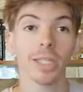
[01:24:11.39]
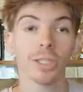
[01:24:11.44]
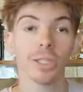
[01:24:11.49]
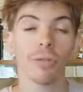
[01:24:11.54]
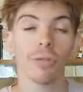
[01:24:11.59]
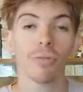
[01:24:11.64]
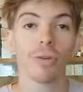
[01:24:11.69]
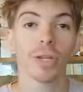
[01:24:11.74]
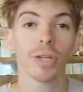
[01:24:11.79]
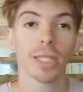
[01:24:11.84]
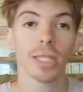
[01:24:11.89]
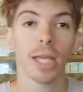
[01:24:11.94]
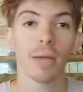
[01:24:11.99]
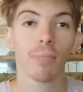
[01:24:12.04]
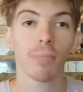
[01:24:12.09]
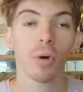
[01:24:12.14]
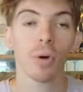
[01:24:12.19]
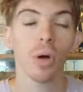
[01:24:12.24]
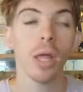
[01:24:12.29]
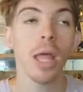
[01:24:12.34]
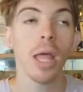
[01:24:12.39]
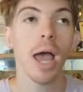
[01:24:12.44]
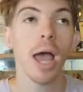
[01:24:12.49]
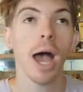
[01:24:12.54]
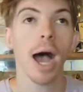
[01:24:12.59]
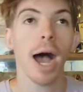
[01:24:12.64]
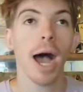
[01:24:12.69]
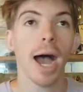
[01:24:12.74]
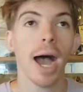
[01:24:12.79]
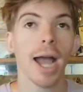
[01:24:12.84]
So, for example,
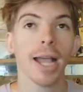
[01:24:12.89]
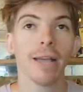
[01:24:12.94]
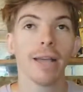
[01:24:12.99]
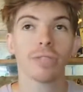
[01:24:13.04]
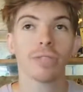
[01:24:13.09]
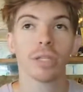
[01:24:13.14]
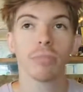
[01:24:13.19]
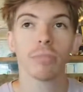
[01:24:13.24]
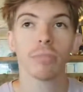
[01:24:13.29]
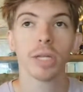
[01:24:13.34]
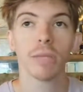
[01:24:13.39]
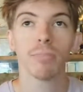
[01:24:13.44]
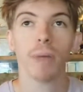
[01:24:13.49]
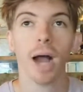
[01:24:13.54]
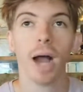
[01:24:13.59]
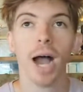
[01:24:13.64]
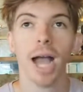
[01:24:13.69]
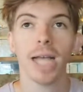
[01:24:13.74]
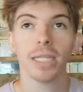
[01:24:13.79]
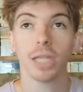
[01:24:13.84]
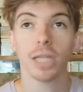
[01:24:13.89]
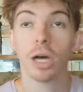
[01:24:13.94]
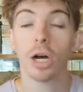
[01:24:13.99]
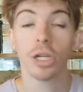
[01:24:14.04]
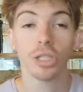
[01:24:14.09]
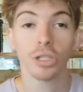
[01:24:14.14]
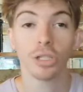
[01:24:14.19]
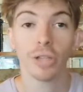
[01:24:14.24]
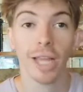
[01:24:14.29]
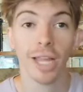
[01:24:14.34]
uh, if somebody buys
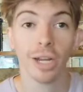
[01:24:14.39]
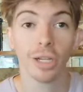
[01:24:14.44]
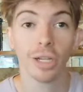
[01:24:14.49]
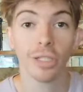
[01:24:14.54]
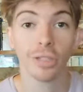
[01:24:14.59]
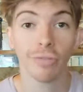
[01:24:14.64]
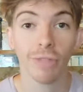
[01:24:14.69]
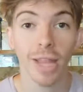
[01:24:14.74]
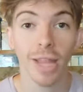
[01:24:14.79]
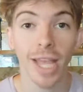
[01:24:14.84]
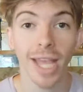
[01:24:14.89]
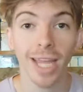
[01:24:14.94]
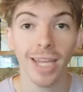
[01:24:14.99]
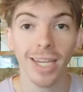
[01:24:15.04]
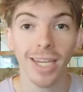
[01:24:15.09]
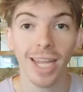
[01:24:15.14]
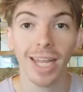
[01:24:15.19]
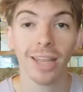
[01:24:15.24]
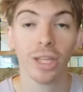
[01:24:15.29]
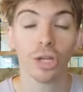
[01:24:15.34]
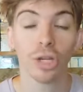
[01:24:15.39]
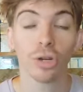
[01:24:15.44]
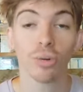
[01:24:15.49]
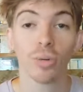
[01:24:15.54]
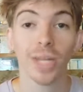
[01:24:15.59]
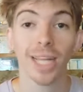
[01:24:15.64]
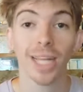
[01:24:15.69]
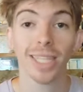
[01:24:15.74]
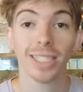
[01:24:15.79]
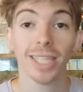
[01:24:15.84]
100 acres of land and then
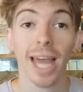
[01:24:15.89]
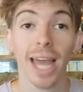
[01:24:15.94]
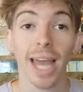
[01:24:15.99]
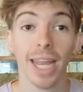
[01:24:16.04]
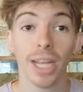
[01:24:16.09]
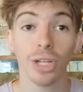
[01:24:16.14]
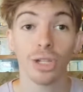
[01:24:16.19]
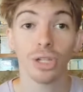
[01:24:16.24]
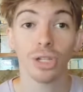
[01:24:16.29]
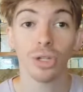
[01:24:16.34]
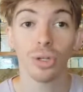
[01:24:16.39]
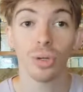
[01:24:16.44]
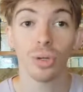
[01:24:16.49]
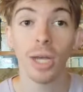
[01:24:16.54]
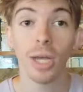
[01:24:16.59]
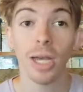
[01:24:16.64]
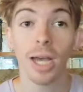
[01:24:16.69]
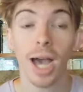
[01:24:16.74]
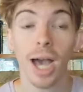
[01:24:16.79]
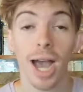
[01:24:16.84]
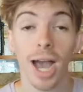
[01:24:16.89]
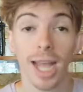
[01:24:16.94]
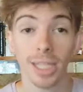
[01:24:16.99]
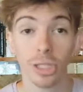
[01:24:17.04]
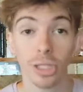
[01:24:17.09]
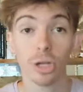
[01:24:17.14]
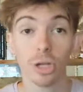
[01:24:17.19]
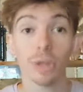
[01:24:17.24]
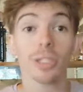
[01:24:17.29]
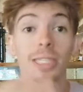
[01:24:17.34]
creates that into uh, and
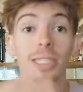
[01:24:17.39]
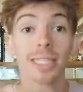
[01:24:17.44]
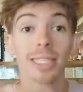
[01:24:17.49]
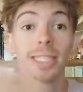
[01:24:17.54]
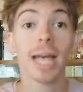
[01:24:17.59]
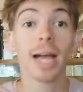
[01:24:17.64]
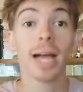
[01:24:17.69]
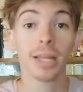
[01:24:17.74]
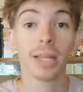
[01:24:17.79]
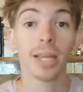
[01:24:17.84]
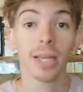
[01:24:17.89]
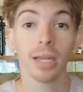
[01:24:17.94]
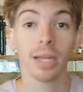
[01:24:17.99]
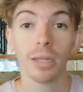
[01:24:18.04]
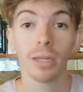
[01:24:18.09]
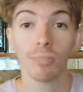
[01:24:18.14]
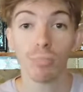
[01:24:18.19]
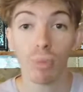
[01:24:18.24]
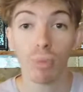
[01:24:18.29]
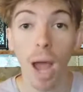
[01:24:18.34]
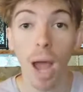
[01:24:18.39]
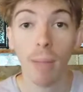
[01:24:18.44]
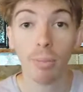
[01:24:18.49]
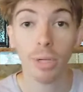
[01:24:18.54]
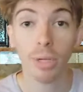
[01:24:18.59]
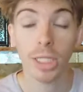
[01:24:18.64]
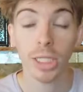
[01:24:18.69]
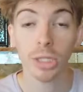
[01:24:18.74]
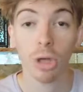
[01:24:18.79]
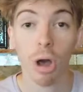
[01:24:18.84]
starts selling
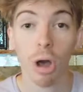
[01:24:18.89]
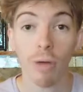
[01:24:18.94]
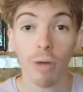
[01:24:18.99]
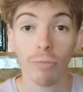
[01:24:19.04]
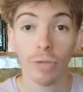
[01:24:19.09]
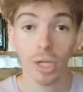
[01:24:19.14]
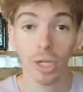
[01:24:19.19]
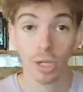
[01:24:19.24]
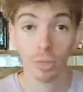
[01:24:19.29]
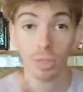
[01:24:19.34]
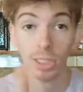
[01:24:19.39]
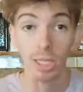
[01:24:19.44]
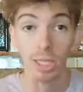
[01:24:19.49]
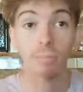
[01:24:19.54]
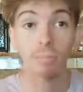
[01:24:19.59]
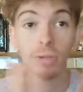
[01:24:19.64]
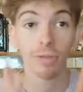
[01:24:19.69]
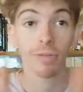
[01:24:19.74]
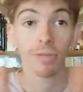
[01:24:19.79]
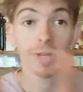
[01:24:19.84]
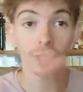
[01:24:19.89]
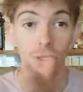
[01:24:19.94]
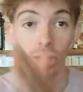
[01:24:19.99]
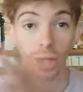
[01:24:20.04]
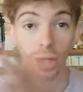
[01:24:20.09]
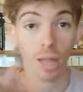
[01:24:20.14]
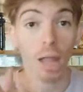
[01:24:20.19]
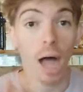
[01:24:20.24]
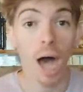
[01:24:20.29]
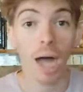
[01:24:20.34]
properties off, you know, subdivision
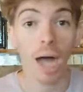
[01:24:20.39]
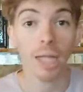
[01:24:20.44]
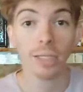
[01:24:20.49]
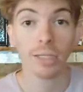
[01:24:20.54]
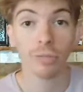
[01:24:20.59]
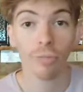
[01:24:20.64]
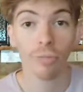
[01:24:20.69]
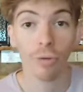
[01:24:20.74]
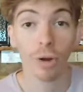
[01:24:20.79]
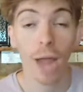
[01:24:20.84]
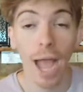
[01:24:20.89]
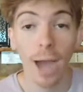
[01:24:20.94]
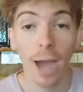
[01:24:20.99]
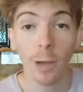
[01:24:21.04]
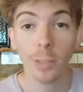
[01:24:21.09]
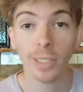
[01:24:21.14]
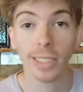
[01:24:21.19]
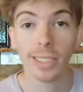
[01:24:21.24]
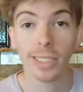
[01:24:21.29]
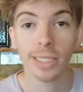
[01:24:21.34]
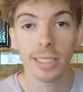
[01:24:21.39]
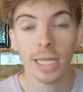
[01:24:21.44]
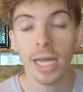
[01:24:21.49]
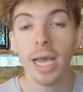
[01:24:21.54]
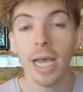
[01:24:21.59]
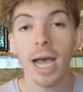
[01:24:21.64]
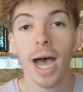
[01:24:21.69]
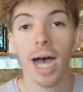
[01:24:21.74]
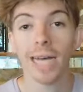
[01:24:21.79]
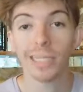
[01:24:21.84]
lots for houses
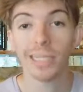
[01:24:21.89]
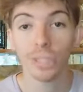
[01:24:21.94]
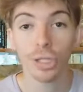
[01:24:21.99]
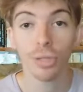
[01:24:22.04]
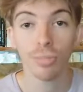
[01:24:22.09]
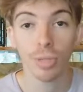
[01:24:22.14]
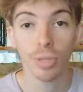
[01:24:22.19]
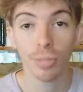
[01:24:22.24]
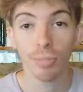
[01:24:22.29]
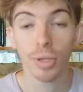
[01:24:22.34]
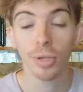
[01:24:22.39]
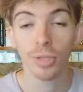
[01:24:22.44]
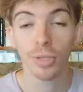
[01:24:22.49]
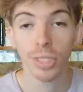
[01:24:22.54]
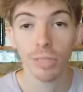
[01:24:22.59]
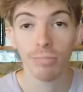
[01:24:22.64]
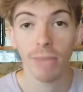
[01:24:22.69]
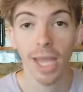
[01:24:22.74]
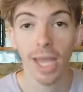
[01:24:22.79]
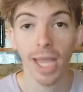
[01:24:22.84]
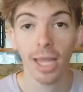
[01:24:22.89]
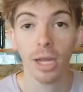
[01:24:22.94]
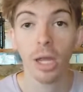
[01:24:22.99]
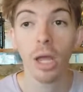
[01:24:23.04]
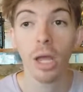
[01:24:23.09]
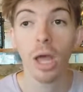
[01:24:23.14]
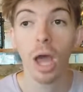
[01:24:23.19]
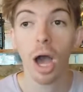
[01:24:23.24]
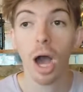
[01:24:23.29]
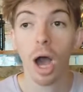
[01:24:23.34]
uh, to be built and made
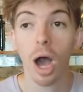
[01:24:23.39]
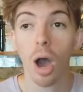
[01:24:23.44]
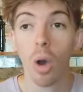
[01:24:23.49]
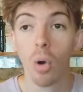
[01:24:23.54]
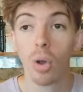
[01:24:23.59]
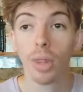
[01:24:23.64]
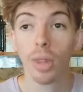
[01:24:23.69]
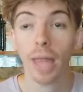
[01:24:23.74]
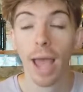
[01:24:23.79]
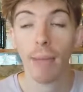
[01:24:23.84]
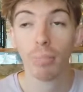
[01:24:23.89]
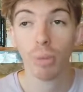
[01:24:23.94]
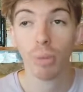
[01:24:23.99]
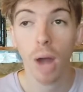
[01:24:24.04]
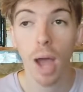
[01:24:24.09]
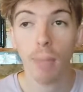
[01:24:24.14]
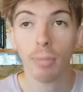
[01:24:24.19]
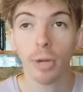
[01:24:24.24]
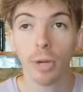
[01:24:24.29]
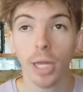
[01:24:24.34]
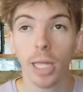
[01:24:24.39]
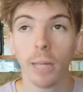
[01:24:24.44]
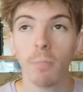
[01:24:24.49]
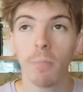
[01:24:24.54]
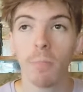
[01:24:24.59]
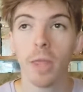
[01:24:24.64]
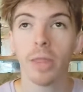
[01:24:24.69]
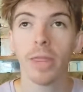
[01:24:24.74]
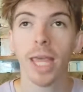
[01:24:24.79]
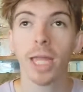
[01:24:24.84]
uh, on that property,
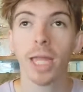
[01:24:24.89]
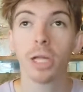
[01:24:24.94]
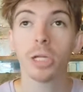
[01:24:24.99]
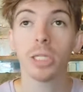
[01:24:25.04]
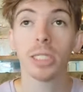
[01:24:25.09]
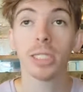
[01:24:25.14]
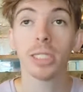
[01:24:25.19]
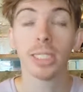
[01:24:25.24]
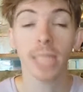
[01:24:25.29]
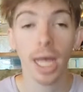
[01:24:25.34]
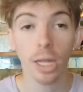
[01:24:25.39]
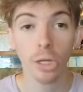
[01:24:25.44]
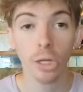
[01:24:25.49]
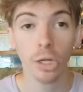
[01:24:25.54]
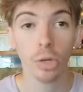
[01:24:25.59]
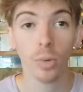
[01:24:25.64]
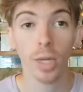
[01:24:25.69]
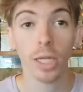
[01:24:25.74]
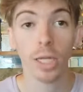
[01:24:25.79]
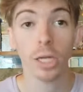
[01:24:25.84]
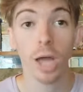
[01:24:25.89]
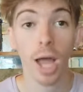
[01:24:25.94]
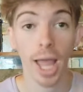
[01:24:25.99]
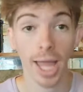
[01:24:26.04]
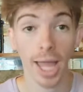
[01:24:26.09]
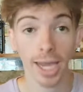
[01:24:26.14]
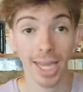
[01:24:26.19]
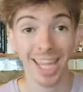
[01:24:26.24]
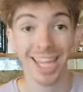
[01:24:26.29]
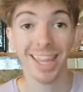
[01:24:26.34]
they could sell you it
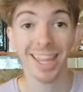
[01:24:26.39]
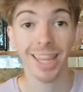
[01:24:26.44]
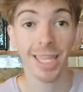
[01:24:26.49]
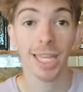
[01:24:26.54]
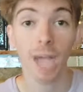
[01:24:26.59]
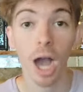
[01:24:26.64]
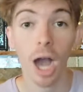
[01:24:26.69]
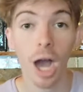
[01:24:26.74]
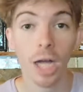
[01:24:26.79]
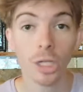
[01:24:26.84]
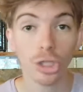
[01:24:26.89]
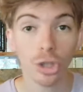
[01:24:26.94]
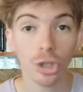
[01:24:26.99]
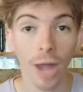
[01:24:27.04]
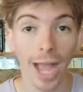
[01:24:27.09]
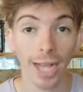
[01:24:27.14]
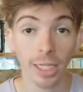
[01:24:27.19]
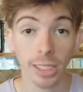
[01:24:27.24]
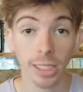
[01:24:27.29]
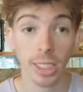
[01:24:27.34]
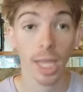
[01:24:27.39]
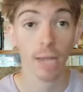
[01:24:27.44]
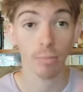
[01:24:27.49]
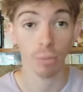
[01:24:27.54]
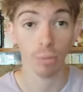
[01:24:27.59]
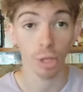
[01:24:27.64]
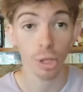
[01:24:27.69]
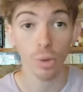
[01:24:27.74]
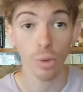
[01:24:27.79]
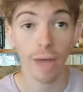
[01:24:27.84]
and in the contract say,
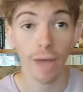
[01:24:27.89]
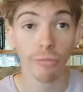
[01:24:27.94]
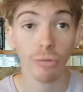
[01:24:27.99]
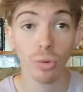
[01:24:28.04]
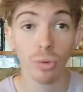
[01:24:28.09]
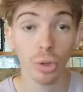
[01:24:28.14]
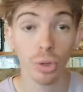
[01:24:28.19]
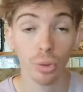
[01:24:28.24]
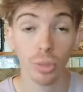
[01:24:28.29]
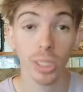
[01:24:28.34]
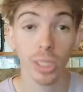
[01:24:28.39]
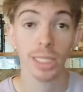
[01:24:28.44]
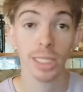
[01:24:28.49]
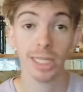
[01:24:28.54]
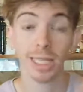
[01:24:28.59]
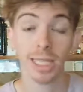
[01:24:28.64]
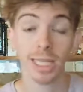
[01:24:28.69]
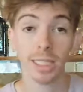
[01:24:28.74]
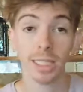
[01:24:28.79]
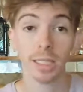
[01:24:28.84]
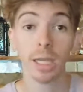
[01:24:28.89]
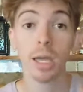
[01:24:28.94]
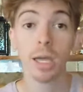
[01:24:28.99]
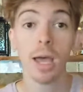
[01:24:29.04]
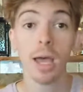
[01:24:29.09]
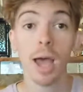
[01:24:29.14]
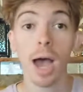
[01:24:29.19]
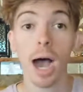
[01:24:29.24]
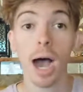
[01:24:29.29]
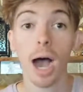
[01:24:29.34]
but you have to agree to these
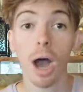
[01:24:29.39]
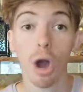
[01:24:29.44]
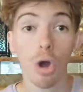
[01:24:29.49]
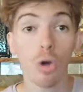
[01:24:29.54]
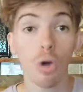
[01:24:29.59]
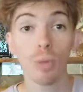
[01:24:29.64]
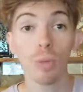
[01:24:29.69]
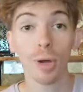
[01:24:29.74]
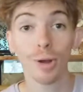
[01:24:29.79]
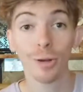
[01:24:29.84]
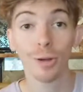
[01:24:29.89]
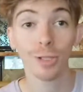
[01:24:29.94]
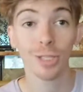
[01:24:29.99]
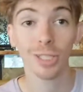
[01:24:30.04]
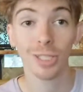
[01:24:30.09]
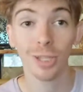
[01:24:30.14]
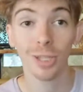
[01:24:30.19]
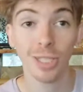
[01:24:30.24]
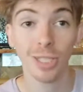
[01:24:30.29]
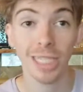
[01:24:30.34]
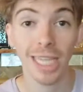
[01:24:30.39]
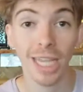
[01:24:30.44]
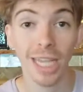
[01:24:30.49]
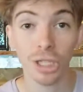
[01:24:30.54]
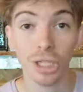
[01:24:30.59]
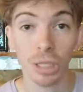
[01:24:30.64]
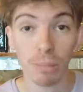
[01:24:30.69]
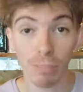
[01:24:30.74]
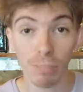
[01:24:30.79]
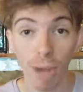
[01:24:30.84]
uh, homeowners
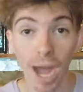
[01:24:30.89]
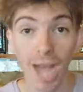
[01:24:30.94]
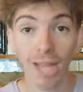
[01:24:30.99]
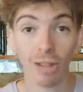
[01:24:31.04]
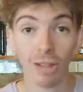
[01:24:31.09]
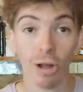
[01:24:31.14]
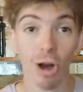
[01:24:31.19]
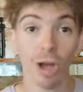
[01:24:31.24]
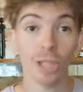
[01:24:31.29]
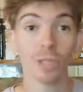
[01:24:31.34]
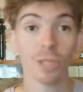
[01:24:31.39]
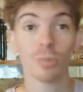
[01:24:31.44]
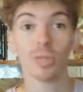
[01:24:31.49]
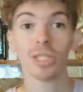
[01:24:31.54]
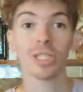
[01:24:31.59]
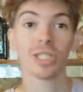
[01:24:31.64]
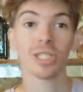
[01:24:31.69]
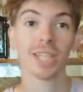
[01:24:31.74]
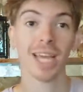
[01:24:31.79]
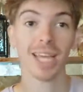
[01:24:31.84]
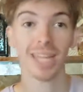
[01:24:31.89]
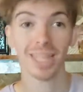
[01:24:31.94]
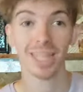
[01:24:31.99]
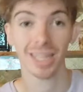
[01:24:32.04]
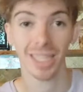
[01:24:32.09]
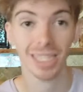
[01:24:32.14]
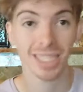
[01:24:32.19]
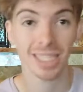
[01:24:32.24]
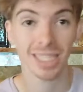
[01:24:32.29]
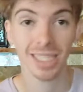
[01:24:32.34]
association bylaws, which
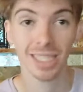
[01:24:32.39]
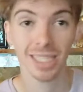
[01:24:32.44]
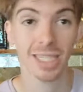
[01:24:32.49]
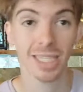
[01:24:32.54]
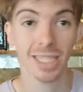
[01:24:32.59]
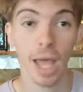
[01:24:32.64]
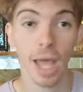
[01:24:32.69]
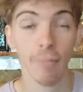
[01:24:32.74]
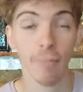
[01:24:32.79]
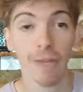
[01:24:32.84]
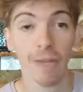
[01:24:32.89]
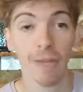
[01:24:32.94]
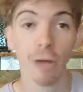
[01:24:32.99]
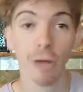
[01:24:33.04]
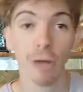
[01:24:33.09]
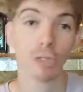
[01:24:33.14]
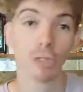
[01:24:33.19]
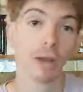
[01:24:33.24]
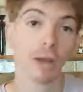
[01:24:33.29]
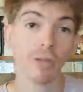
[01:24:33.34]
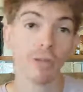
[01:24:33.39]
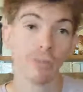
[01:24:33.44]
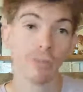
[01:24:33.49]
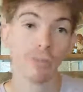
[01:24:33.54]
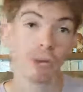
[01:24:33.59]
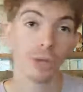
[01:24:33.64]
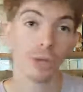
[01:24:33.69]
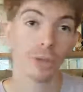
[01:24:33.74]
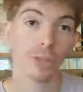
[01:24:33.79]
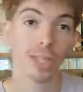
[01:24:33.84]
state this is the type of house
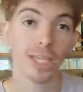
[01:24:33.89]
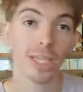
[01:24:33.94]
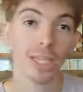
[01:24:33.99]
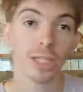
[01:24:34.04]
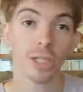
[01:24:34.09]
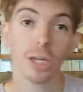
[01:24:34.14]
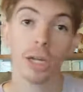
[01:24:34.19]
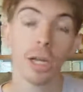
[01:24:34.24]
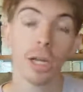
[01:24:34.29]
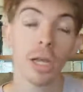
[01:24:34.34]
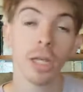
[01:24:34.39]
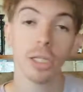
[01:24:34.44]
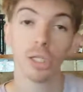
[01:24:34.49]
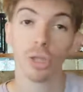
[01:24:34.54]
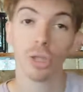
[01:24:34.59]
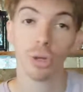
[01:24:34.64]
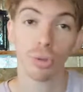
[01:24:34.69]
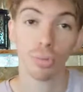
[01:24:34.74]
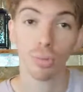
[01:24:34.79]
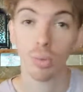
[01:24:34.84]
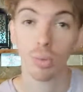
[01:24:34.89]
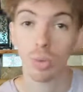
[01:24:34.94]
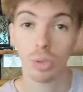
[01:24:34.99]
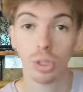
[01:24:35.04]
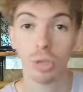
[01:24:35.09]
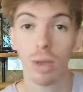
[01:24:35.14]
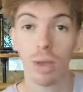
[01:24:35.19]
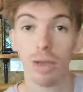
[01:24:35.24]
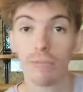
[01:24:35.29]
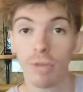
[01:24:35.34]
you have to build, these are certain
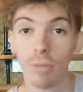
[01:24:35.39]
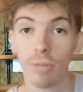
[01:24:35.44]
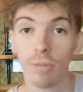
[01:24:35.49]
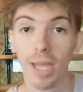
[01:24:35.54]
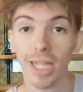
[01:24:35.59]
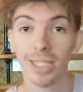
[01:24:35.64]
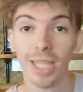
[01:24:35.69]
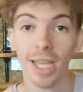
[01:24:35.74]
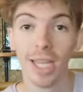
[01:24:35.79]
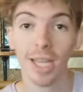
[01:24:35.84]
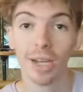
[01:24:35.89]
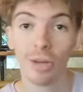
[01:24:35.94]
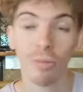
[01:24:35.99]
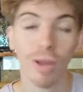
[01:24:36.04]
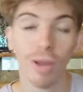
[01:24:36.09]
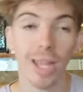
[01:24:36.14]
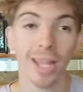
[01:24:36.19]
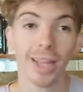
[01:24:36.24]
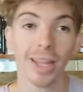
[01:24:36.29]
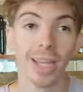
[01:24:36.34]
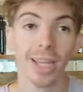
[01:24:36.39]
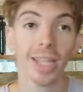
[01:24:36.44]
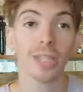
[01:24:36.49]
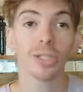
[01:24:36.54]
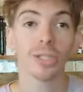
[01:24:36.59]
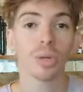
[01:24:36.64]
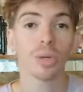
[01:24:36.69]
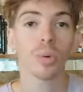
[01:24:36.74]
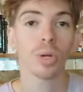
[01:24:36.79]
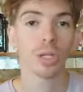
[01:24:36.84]
rules you have to maintain and regulate,
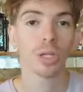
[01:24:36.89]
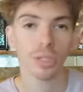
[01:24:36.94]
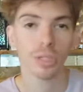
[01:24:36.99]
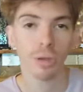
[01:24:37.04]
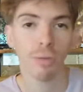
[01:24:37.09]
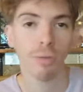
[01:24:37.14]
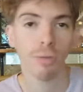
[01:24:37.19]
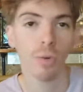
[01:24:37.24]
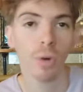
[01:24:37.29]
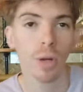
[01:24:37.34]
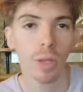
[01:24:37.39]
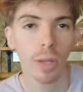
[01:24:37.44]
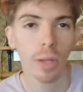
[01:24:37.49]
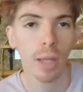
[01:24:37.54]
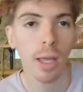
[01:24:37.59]
and so on and so forth,